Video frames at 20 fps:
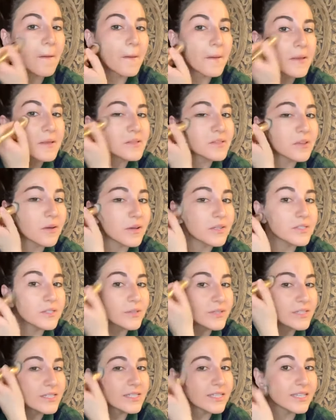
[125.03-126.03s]
So as you
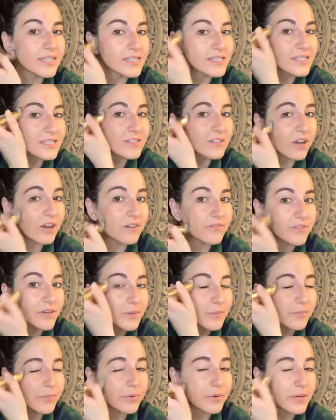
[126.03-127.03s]
can see, this is offering
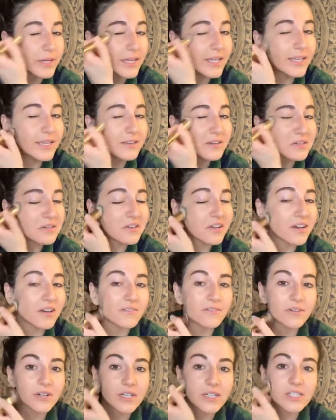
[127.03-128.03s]
pretty good
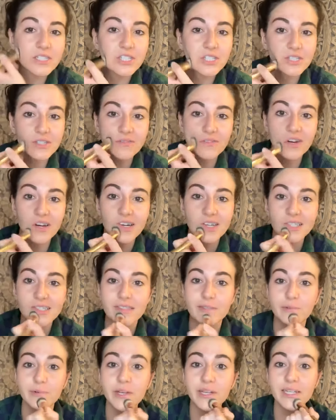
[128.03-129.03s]
coverage as far as the
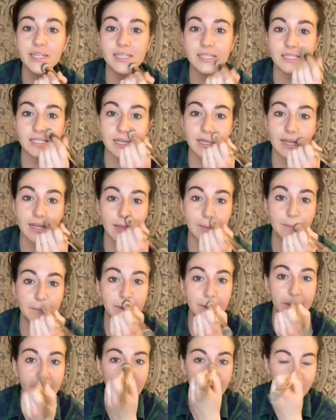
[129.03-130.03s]
redness that I had
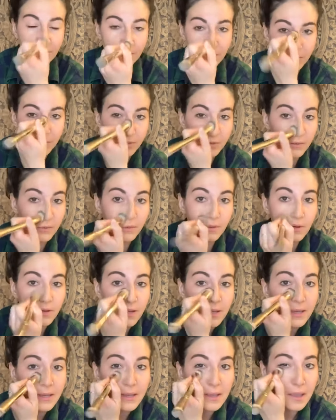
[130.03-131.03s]
peeking through.
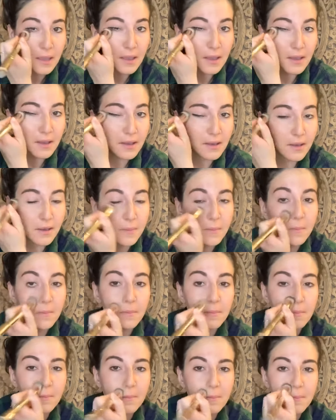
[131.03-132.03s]

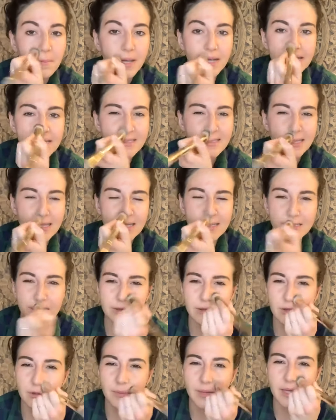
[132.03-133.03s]
My skin is a
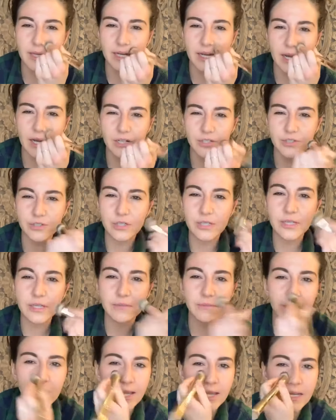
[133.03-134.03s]
little bit naturally
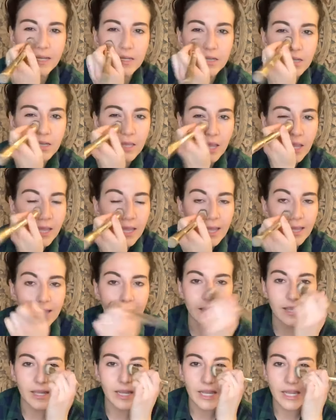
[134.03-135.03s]
red,
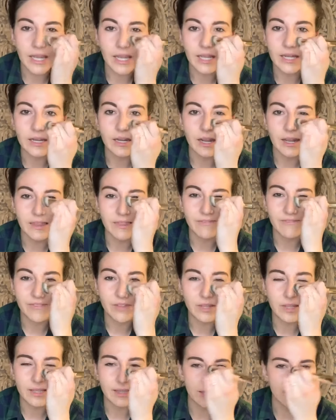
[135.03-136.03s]
and I feel
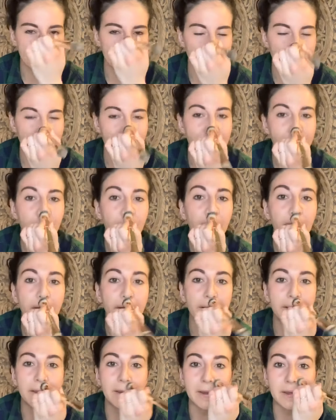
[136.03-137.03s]
like this gives pretty
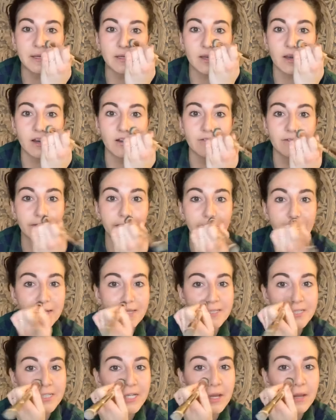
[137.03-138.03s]
good coverage,